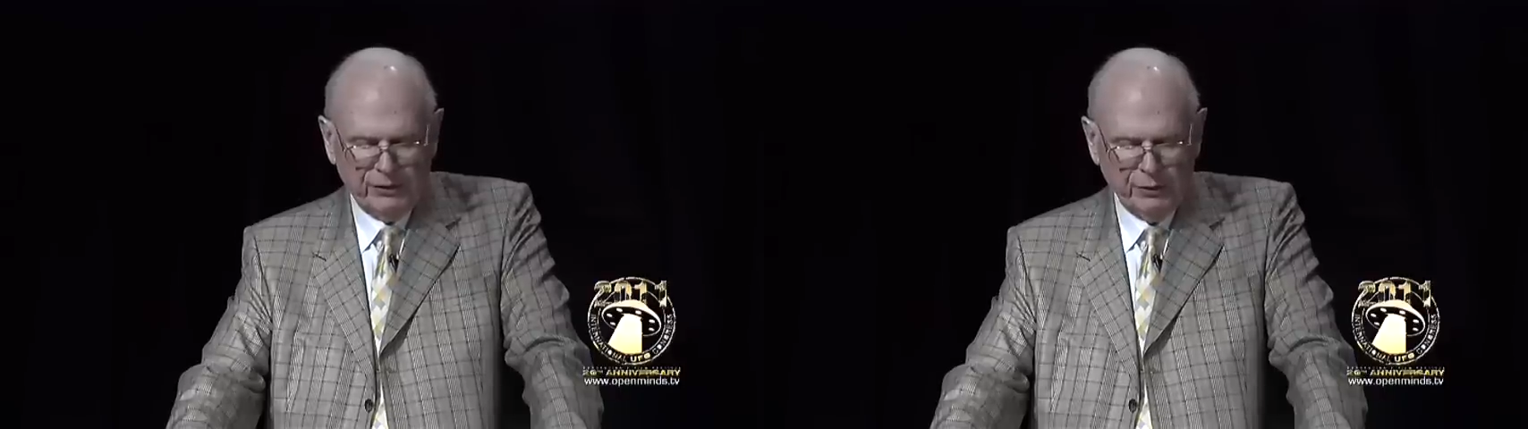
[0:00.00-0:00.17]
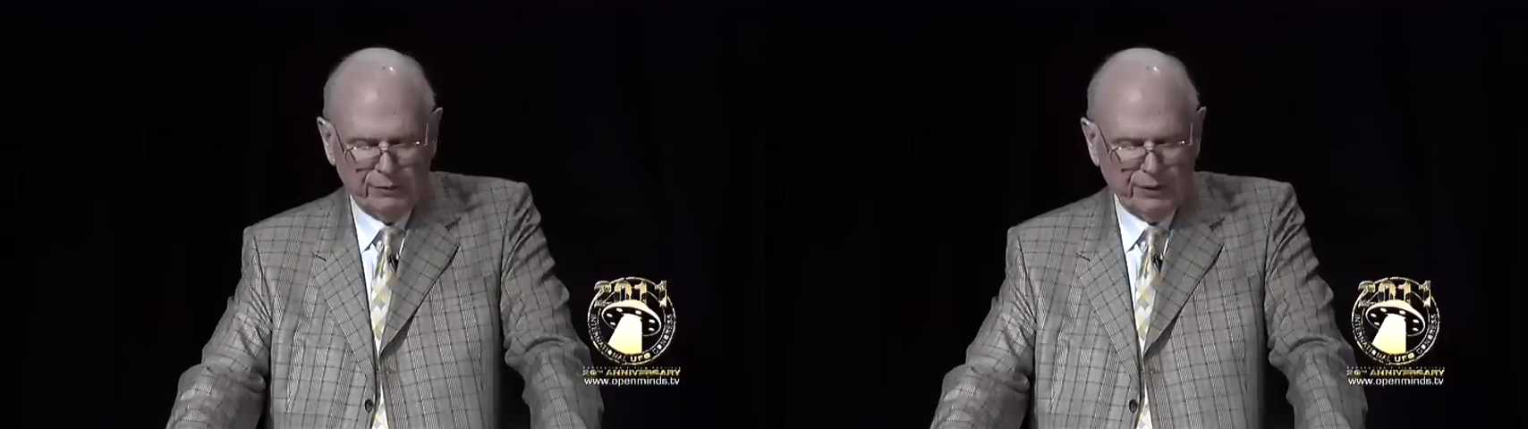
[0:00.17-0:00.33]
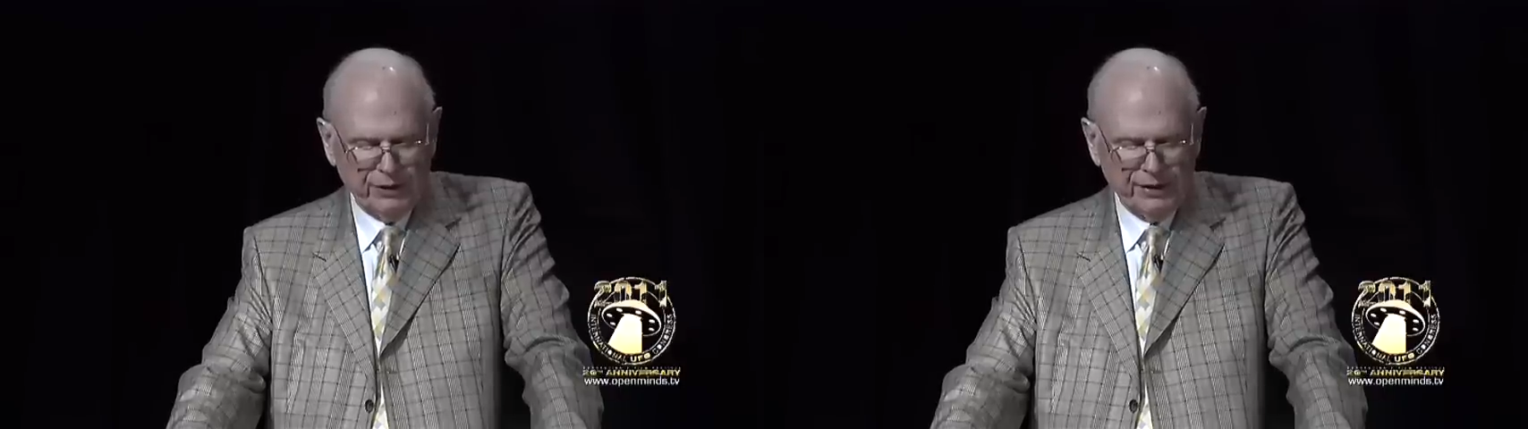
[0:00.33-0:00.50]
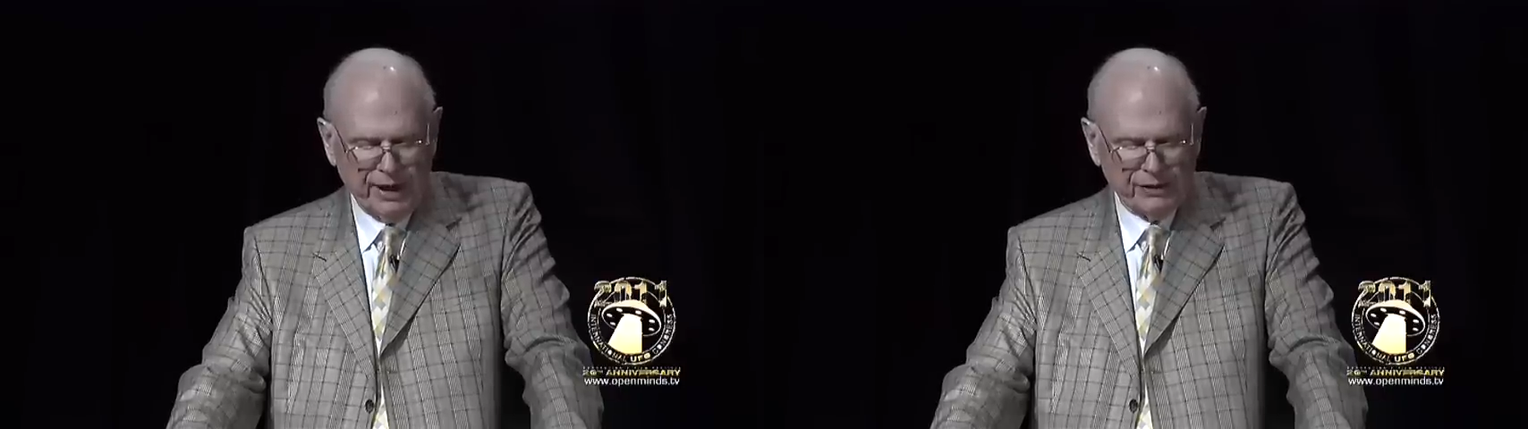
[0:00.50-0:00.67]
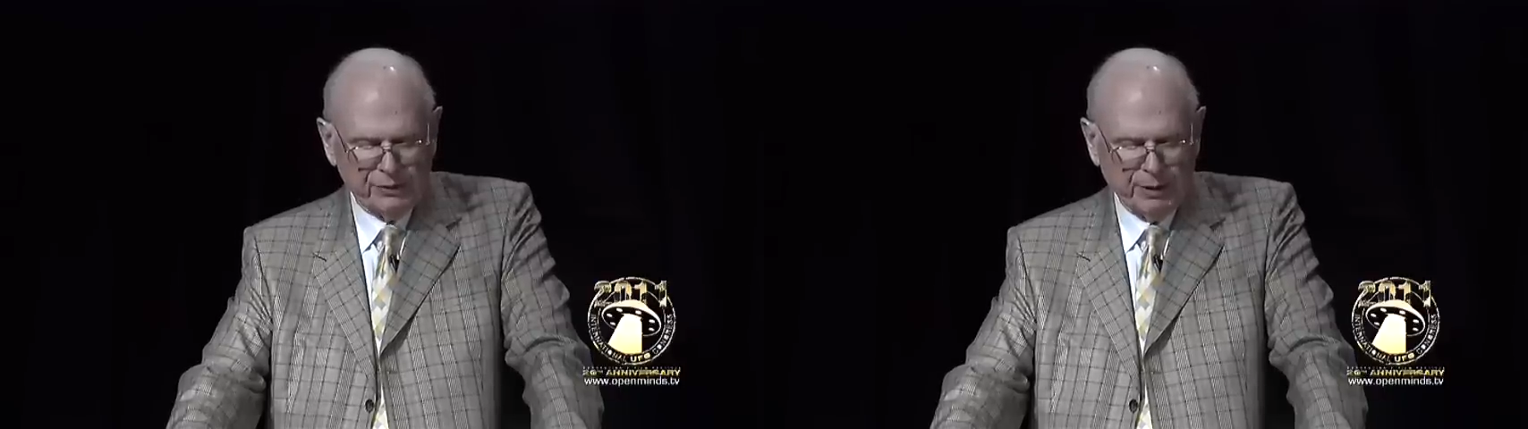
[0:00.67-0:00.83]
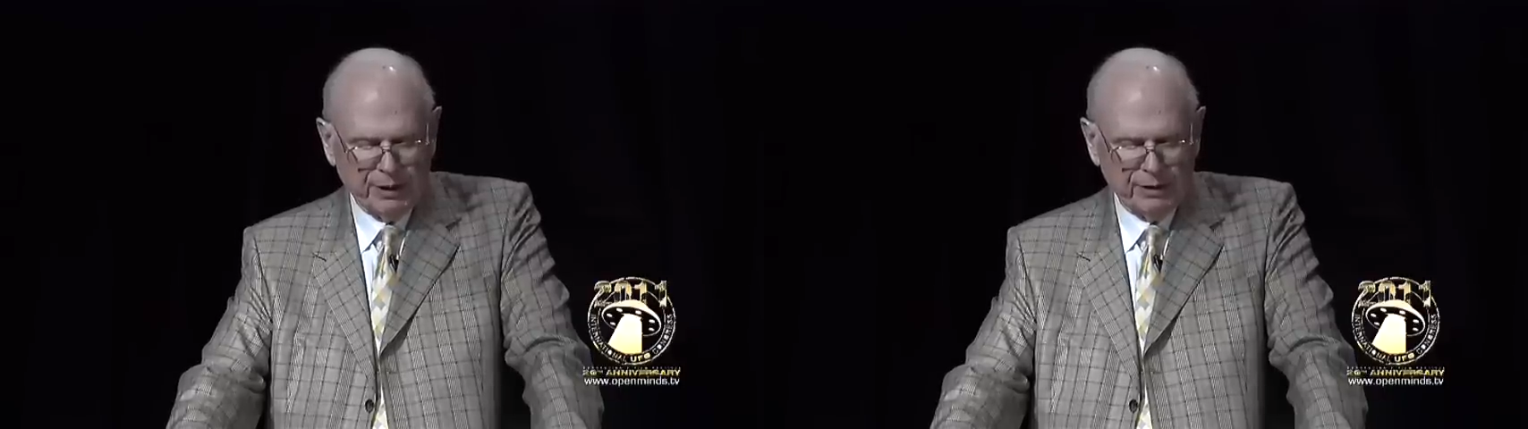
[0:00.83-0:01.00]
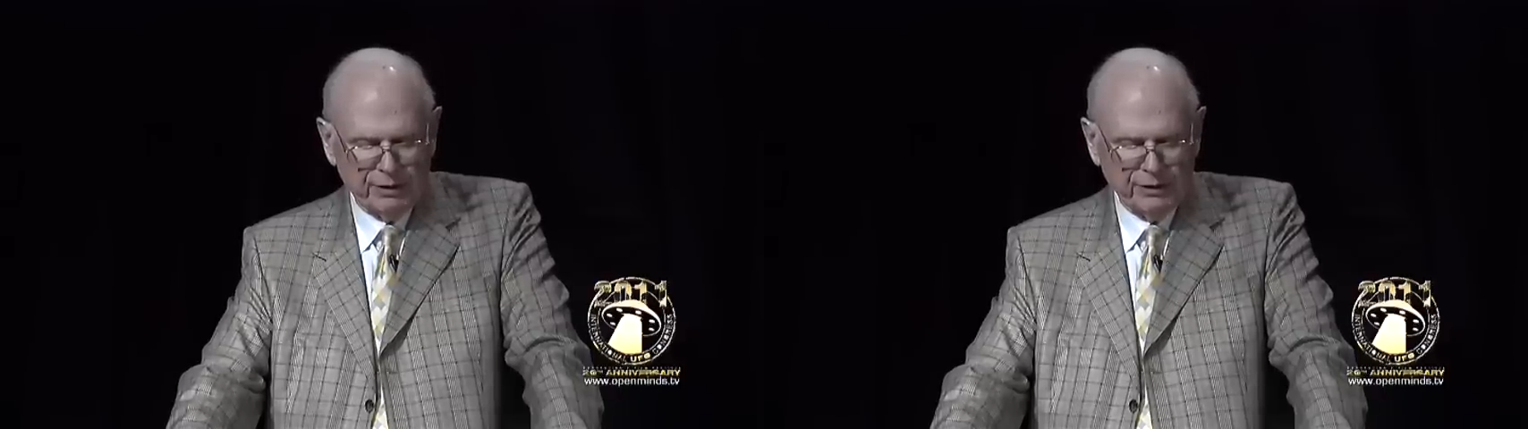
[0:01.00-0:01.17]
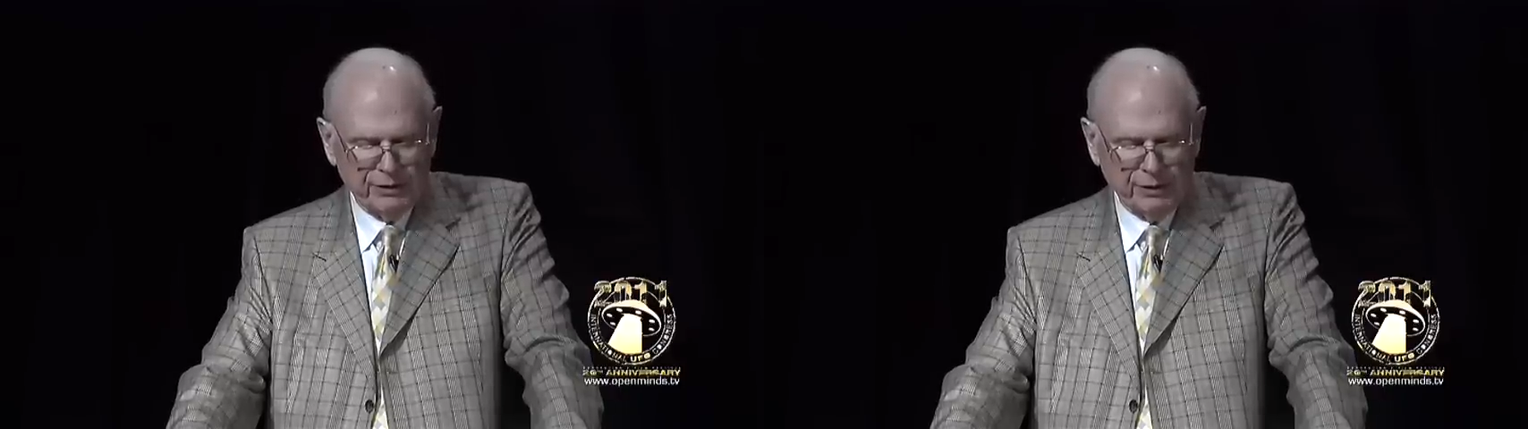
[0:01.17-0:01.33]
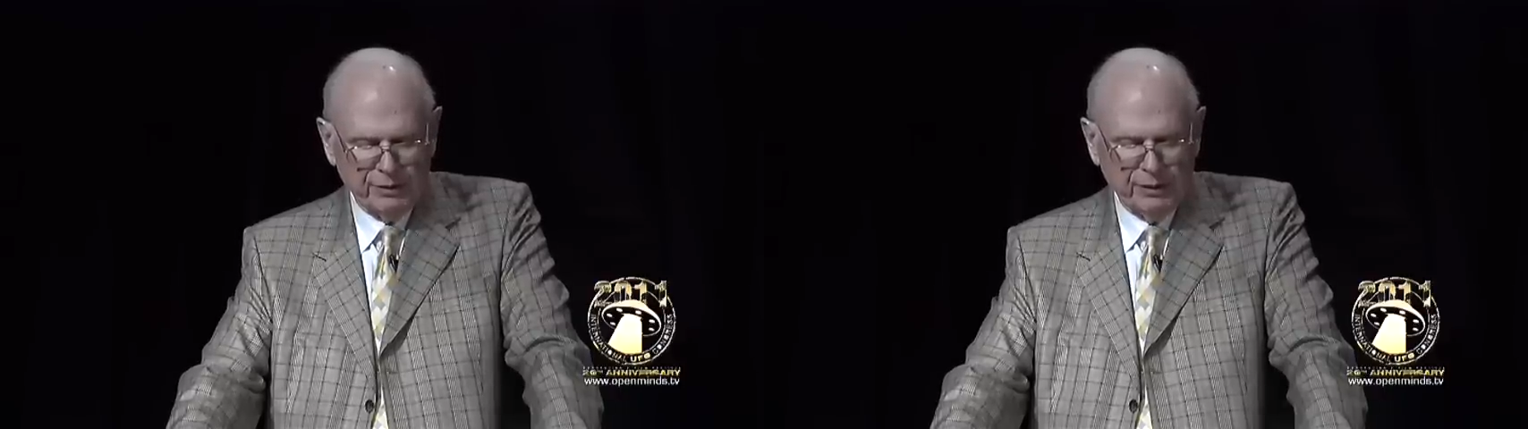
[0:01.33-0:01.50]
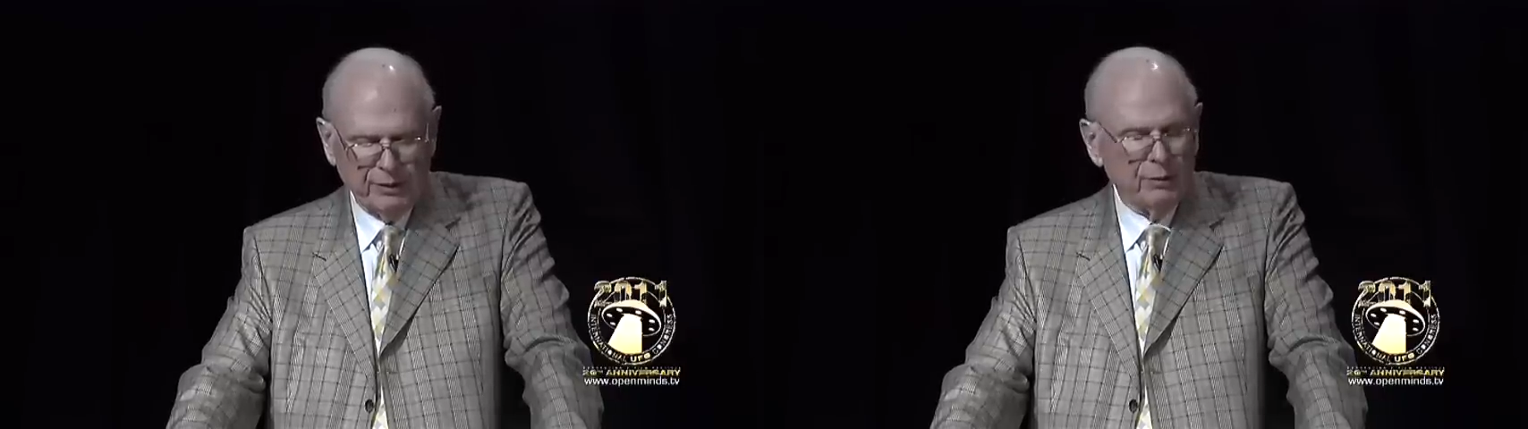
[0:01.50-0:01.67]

do for the taxpayers,